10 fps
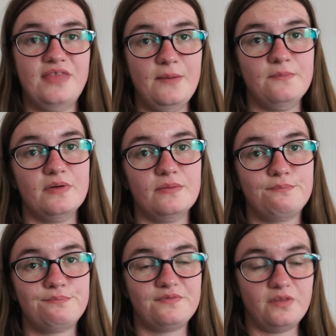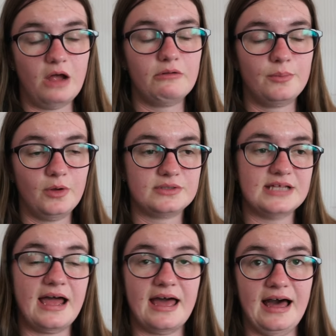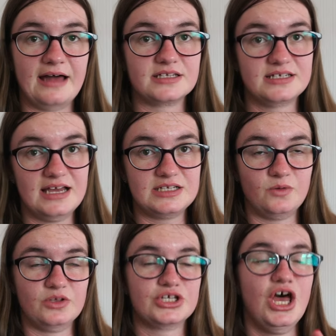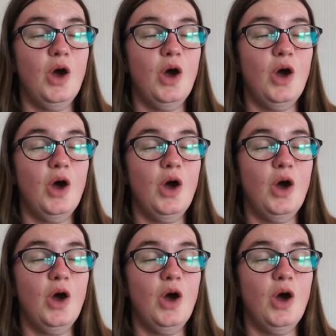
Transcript: Them floral boots I had, the Daisy ones,